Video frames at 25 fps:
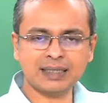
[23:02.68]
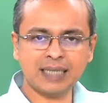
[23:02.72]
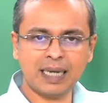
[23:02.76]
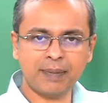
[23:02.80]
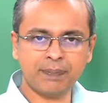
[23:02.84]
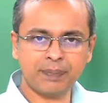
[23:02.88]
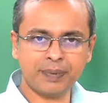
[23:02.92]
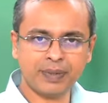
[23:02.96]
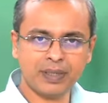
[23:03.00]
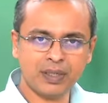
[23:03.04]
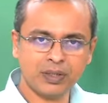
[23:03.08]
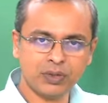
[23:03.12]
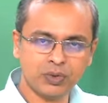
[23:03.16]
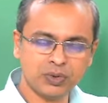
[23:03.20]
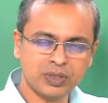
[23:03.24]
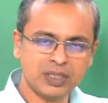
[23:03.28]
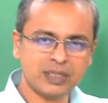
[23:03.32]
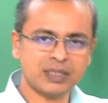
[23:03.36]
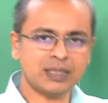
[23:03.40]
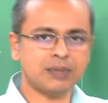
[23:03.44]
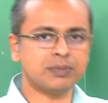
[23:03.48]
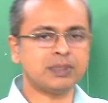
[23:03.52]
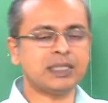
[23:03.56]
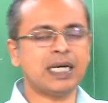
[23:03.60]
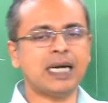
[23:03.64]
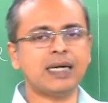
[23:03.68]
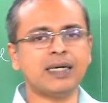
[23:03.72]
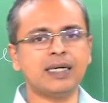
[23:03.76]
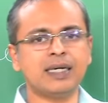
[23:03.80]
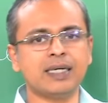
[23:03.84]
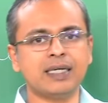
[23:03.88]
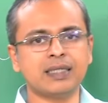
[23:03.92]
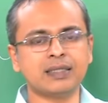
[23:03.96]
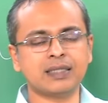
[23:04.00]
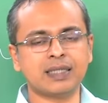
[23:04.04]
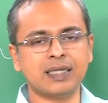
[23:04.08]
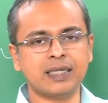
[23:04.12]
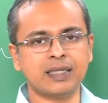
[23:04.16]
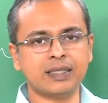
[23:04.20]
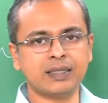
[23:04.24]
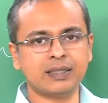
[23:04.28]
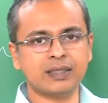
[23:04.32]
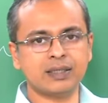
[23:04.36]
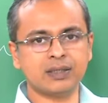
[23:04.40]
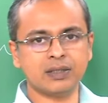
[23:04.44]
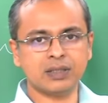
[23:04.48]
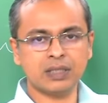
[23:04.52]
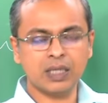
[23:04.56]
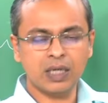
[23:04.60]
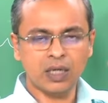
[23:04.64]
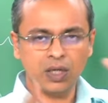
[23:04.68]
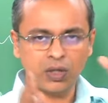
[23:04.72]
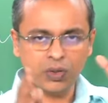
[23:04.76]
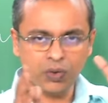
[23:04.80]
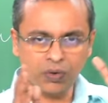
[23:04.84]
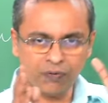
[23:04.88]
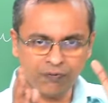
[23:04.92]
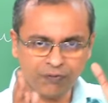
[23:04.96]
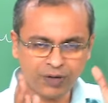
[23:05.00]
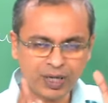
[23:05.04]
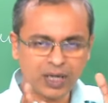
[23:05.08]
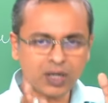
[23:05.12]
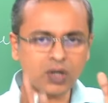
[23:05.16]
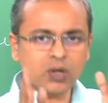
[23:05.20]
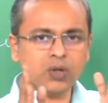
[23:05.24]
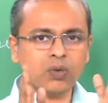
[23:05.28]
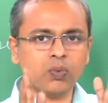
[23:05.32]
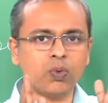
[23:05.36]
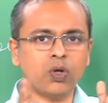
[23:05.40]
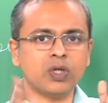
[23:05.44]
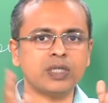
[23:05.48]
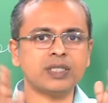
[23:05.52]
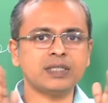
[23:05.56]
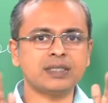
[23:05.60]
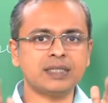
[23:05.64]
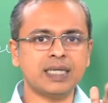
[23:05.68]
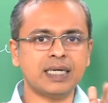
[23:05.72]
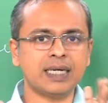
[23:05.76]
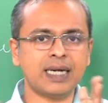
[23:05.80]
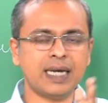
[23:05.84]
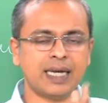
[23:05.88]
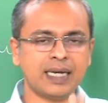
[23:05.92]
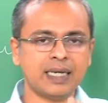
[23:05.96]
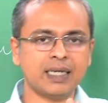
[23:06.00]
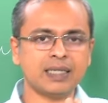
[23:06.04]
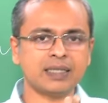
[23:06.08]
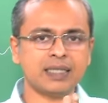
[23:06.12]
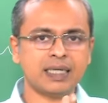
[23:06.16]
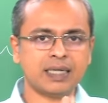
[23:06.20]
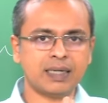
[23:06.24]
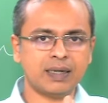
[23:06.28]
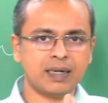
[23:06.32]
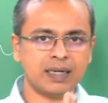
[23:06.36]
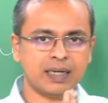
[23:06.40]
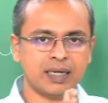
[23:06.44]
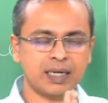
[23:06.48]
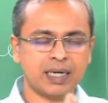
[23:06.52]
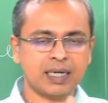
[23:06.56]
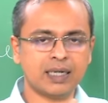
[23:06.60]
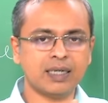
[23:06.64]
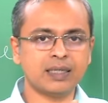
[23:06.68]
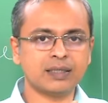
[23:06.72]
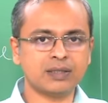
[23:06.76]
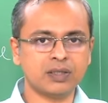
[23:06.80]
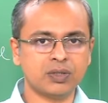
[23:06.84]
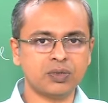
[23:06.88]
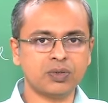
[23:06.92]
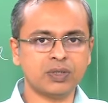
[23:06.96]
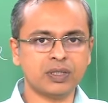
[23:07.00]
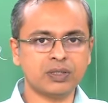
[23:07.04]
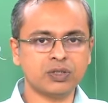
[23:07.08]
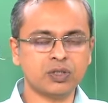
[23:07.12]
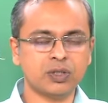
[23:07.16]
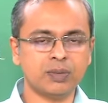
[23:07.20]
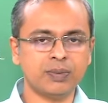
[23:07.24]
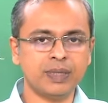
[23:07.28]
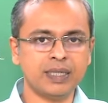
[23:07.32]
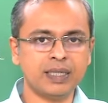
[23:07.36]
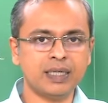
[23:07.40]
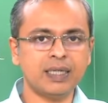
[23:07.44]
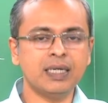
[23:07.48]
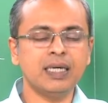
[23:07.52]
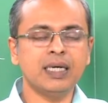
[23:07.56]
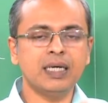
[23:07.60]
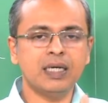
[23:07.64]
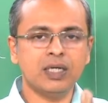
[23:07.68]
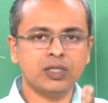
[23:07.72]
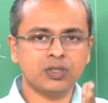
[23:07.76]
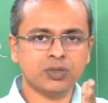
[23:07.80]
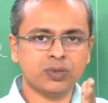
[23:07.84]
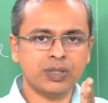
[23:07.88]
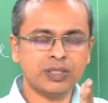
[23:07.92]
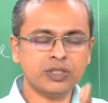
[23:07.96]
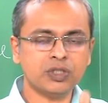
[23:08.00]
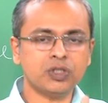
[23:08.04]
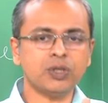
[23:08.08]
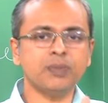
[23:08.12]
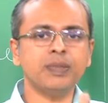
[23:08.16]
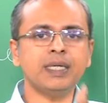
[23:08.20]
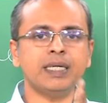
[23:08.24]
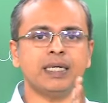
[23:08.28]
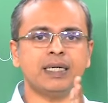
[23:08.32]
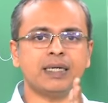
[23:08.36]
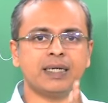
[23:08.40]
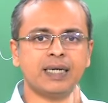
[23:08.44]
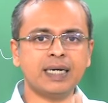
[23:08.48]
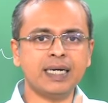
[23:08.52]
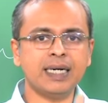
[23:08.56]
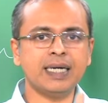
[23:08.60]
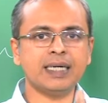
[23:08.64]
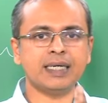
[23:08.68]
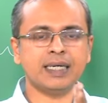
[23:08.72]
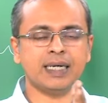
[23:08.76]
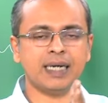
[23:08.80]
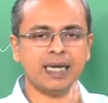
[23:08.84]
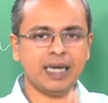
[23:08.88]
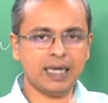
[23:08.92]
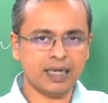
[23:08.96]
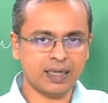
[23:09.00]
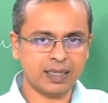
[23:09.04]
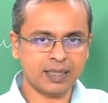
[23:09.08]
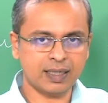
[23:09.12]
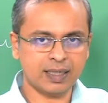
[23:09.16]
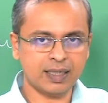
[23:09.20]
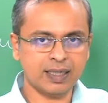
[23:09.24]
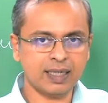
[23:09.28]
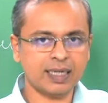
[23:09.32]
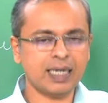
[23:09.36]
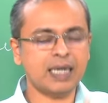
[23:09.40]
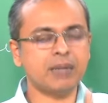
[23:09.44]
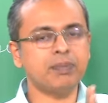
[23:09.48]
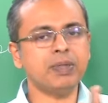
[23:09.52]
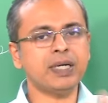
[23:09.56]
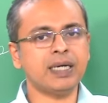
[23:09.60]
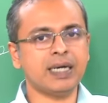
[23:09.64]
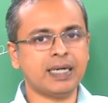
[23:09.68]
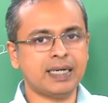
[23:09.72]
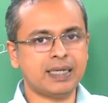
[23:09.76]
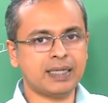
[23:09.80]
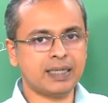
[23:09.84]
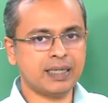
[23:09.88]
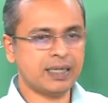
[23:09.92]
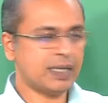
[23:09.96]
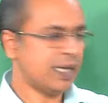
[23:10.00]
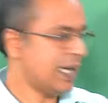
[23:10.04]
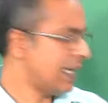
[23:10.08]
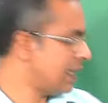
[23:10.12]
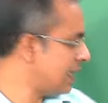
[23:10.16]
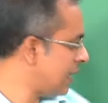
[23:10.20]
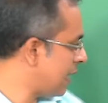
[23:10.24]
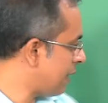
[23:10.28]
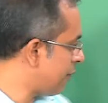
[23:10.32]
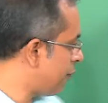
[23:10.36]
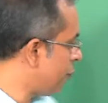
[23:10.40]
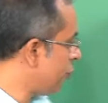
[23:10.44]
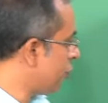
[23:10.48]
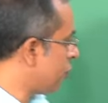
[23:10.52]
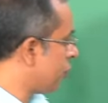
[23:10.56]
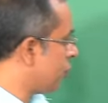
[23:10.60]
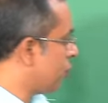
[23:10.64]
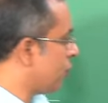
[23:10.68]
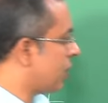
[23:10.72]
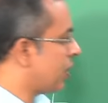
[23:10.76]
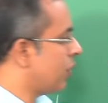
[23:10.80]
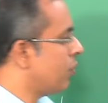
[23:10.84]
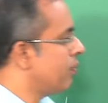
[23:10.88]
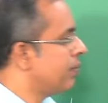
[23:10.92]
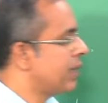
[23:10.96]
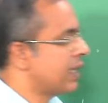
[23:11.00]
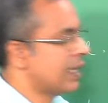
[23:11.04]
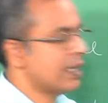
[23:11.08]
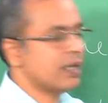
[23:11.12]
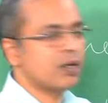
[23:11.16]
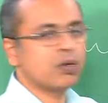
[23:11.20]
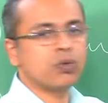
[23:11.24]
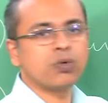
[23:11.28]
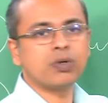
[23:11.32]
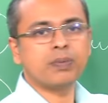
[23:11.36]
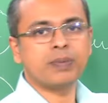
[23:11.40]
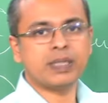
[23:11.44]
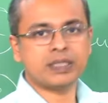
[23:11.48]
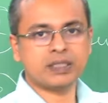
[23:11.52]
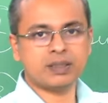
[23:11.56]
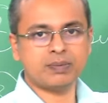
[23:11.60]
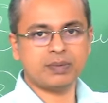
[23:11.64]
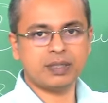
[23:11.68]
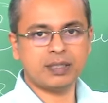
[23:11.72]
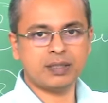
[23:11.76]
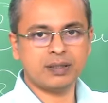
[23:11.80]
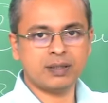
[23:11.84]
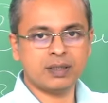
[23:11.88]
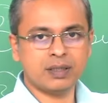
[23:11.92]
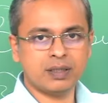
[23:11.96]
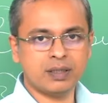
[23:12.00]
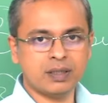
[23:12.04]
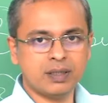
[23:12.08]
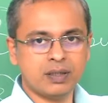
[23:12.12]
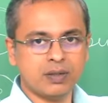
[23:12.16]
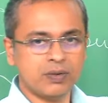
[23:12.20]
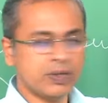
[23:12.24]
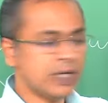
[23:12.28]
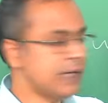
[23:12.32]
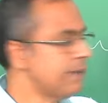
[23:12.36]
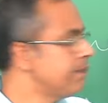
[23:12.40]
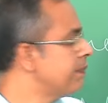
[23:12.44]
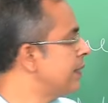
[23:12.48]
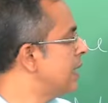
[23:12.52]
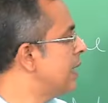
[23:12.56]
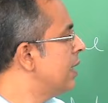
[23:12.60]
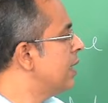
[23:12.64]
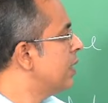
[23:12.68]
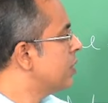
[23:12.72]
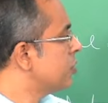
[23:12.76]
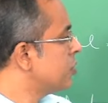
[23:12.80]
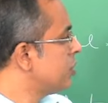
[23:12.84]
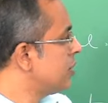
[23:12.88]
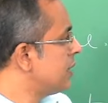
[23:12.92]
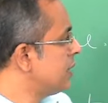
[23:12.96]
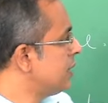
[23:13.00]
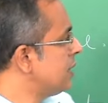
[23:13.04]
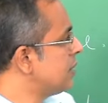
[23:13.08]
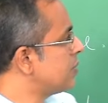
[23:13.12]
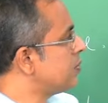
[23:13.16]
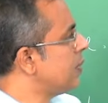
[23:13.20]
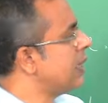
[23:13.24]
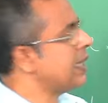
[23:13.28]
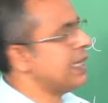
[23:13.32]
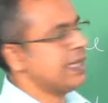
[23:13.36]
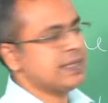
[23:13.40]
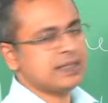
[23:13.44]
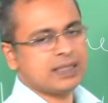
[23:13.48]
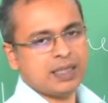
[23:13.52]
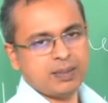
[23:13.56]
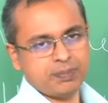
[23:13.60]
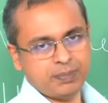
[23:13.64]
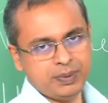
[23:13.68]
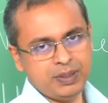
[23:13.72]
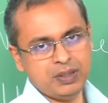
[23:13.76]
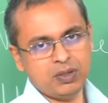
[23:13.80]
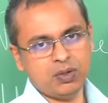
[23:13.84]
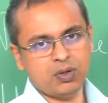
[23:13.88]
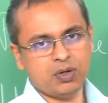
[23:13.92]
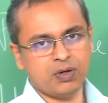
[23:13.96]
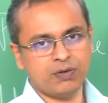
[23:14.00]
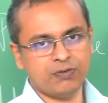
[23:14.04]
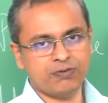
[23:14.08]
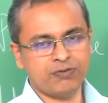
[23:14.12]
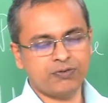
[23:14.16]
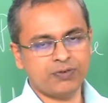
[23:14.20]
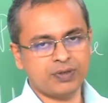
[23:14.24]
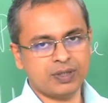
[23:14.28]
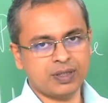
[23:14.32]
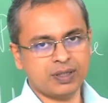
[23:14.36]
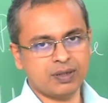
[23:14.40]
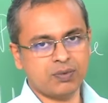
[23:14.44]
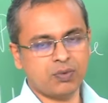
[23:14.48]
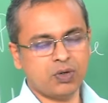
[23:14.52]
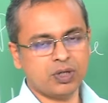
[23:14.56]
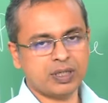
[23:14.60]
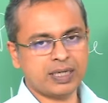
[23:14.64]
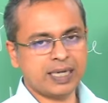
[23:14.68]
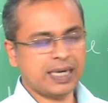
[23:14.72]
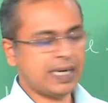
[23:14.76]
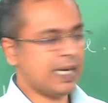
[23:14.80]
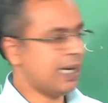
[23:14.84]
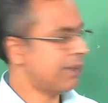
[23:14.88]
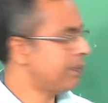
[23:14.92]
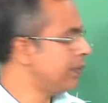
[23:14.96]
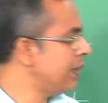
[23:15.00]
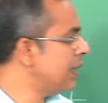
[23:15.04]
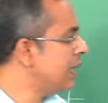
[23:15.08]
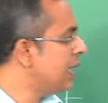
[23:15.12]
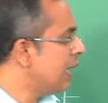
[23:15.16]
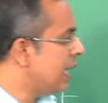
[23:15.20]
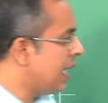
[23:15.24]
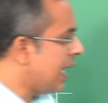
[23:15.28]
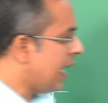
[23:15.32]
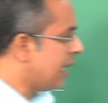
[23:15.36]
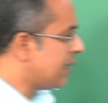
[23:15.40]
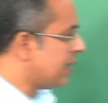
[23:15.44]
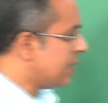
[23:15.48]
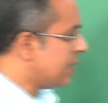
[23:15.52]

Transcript: sample, using some standard test conditions, you figure out what is that error that occurs in your instrument. So, instrument related error can be corrected, and therefore, you are now making a good measurement. Okay. So, this is one example of what can happen, and